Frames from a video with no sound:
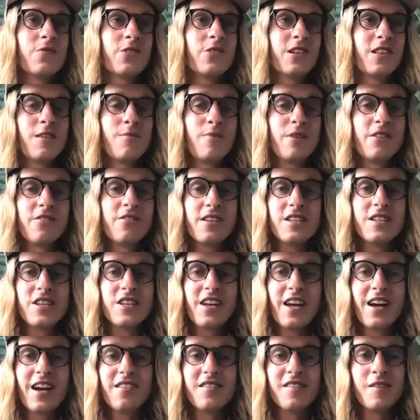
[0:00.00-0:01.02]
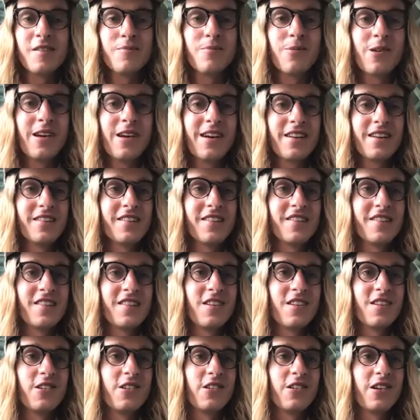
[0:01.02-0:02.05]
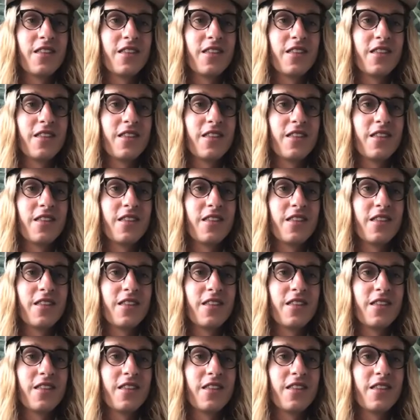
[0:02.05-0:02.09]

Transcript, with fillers: really be reaching out to brands too.